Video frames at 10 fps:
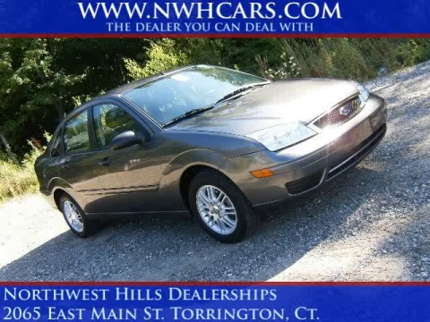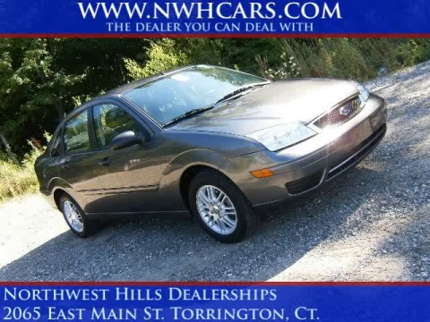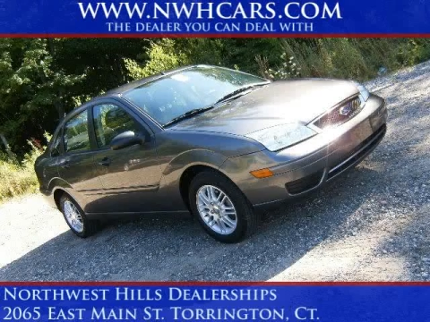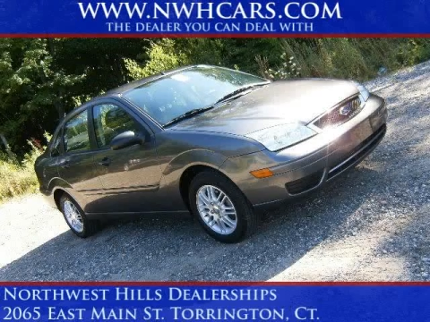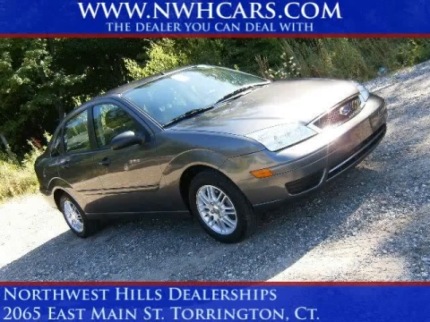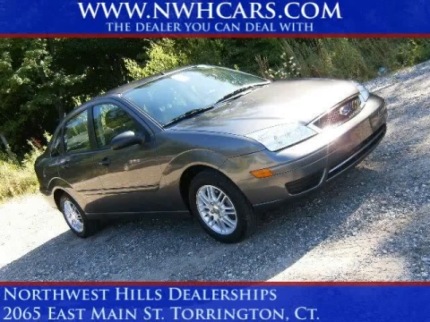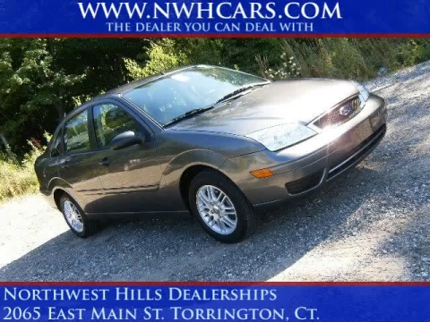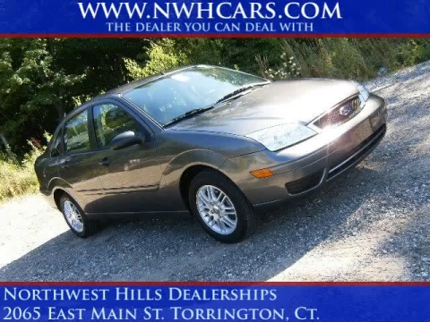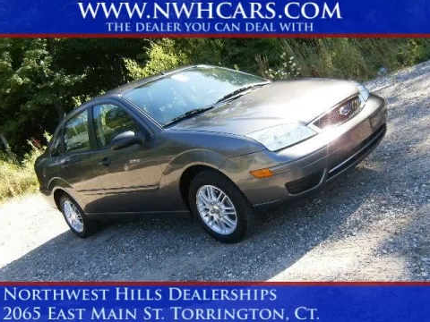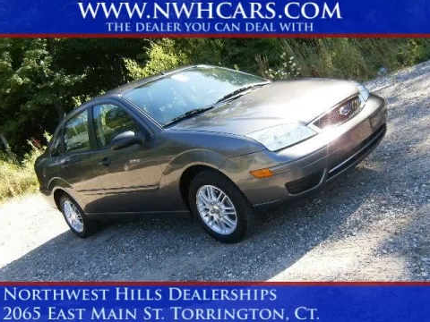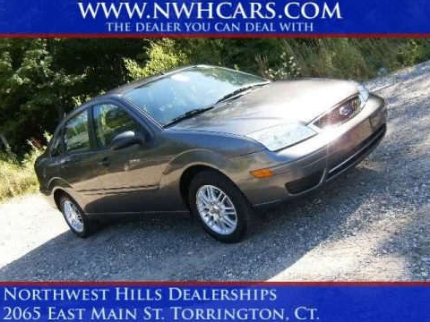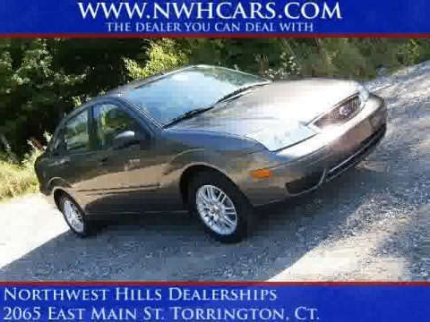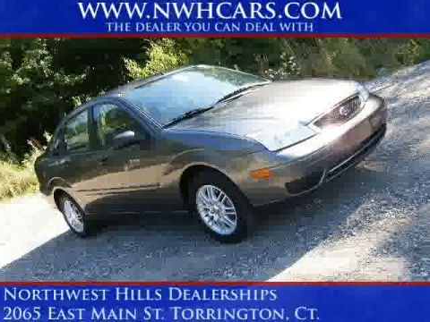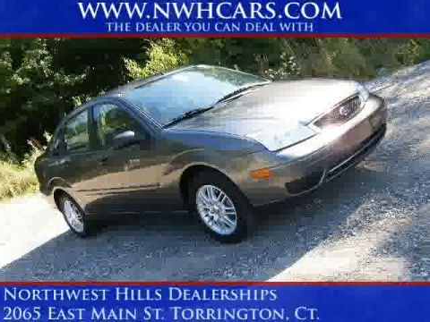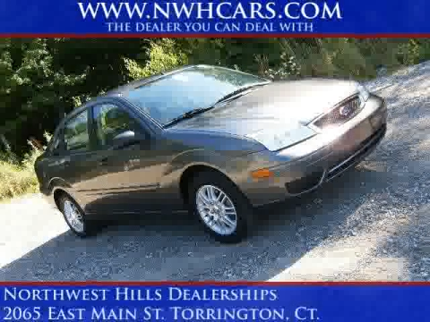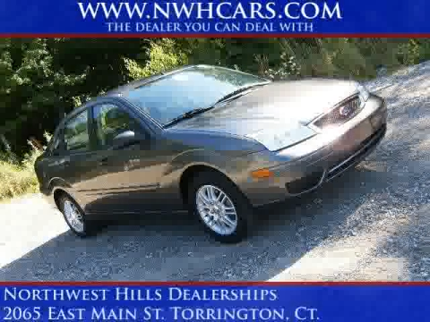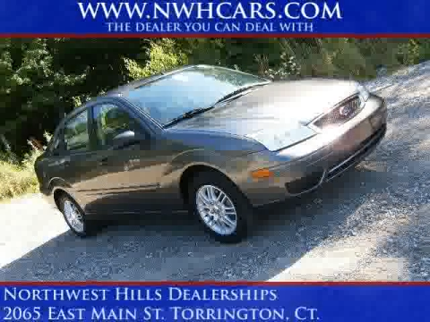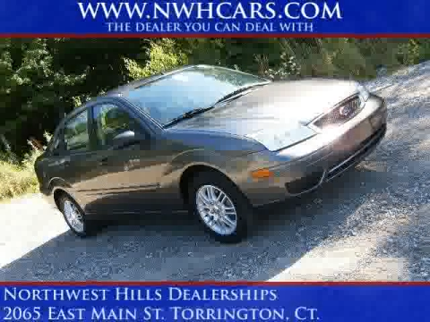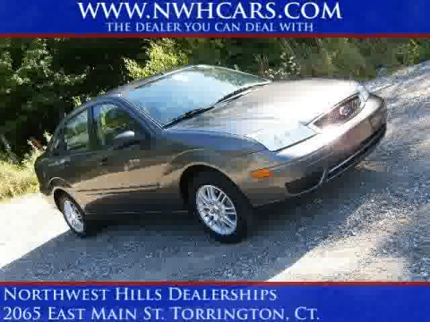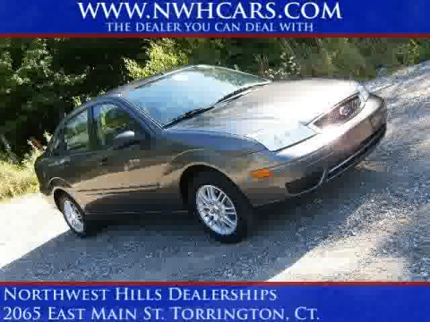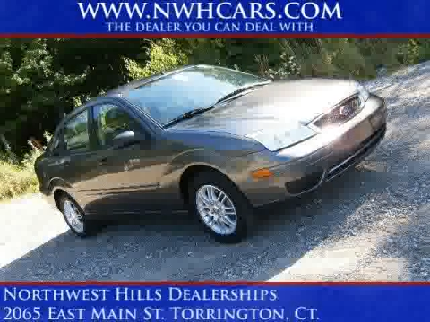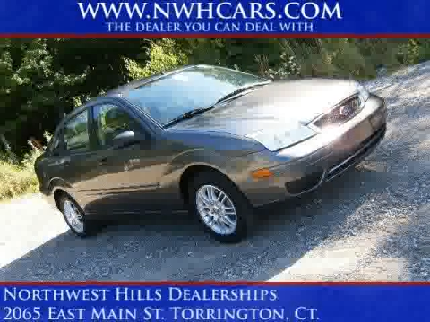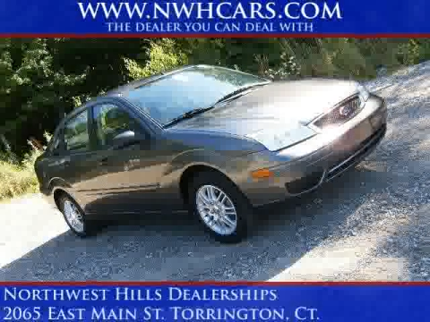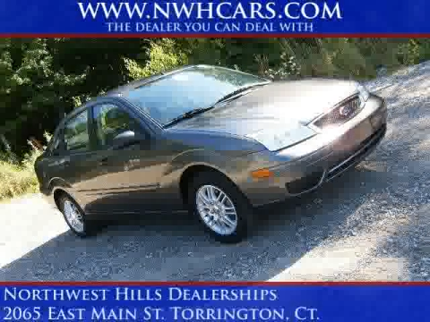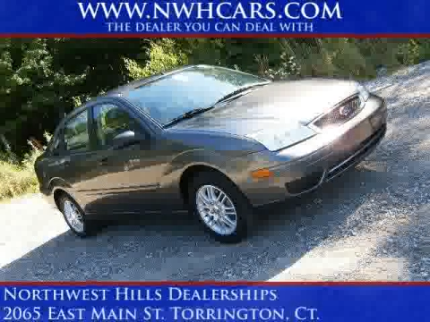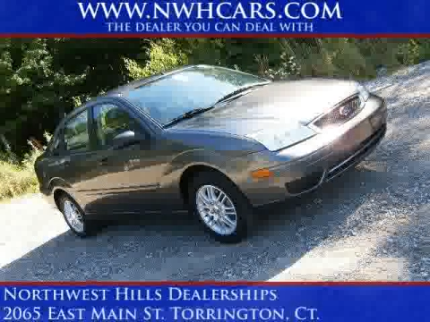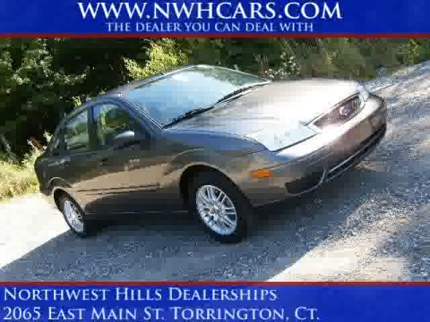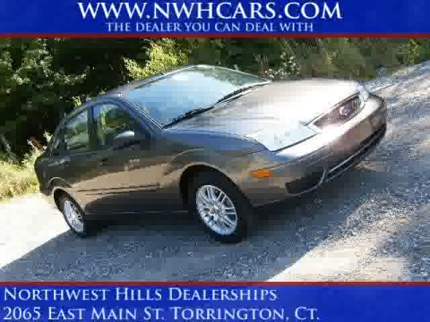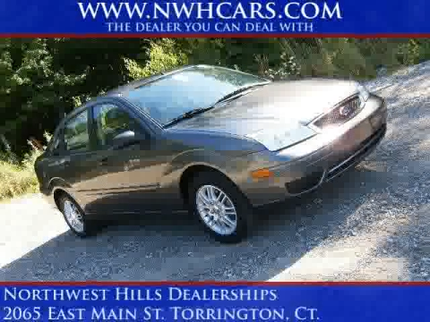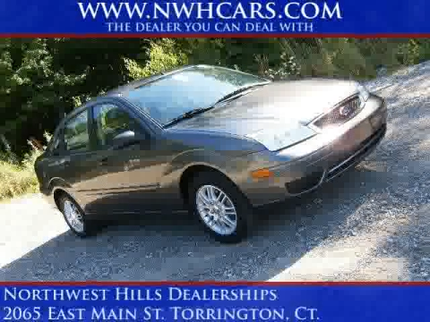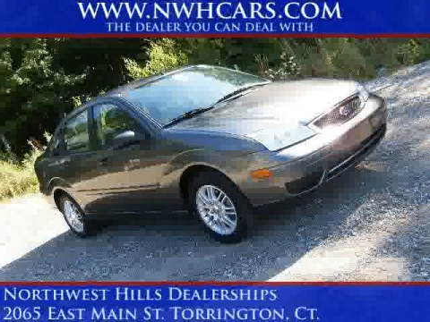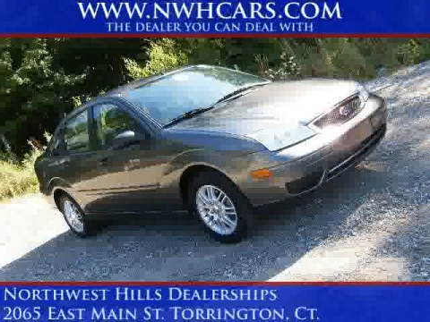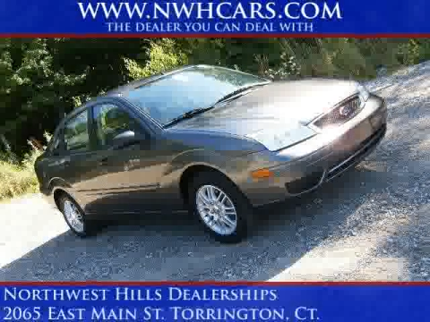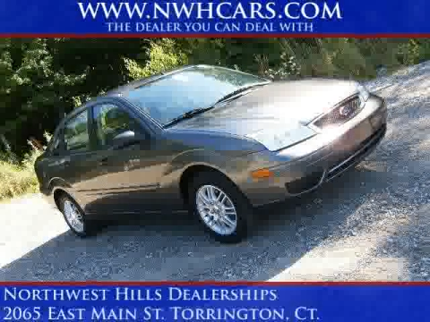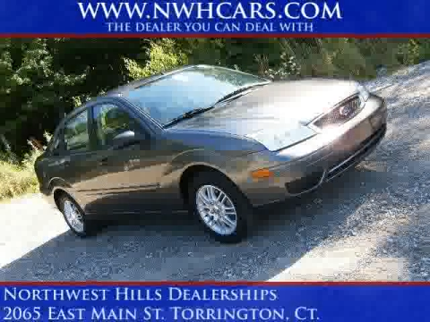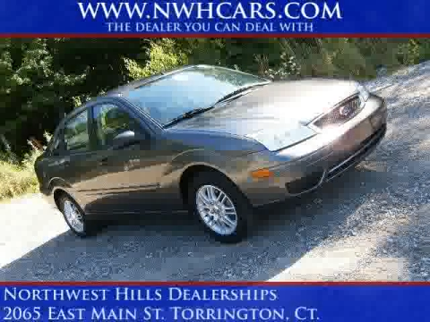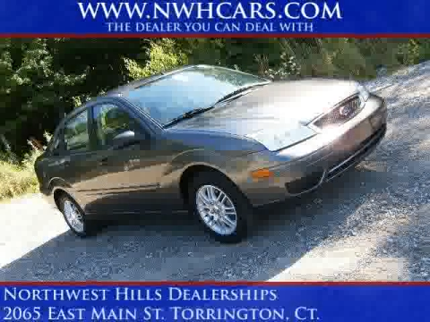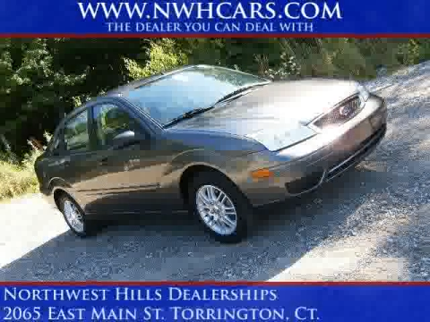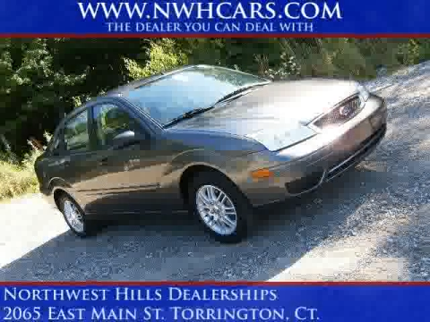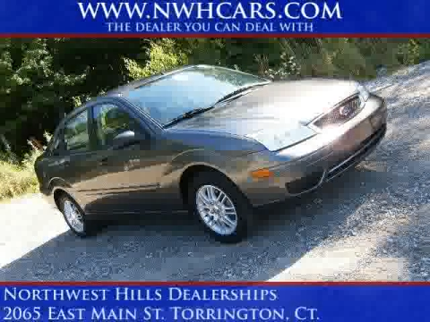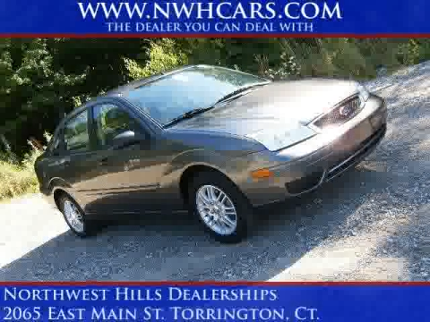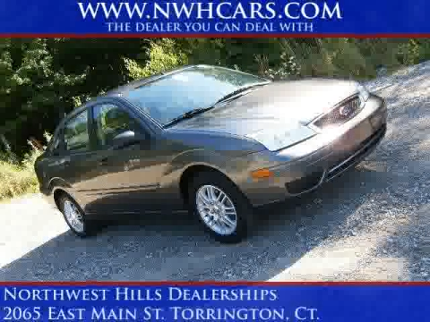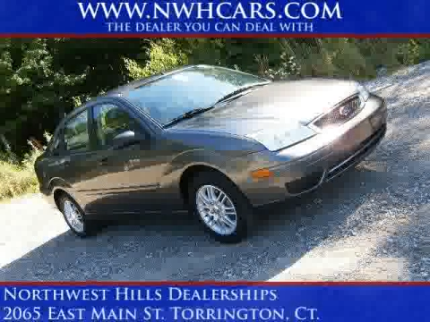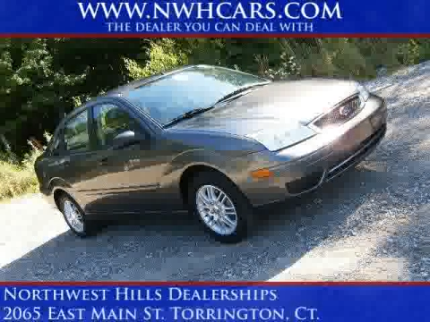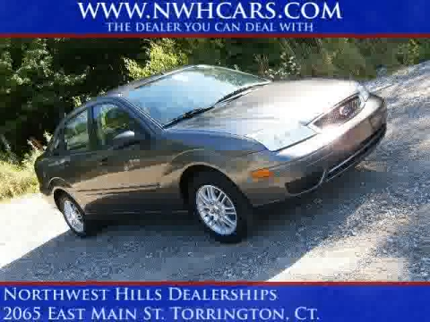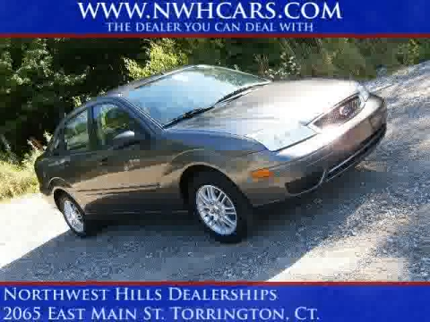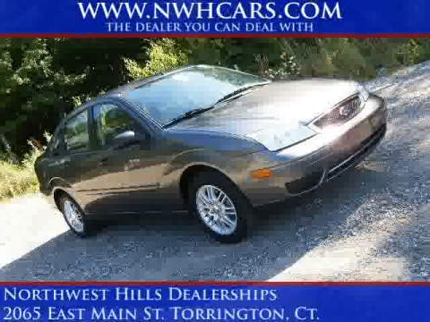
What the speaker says: (no speaker visible)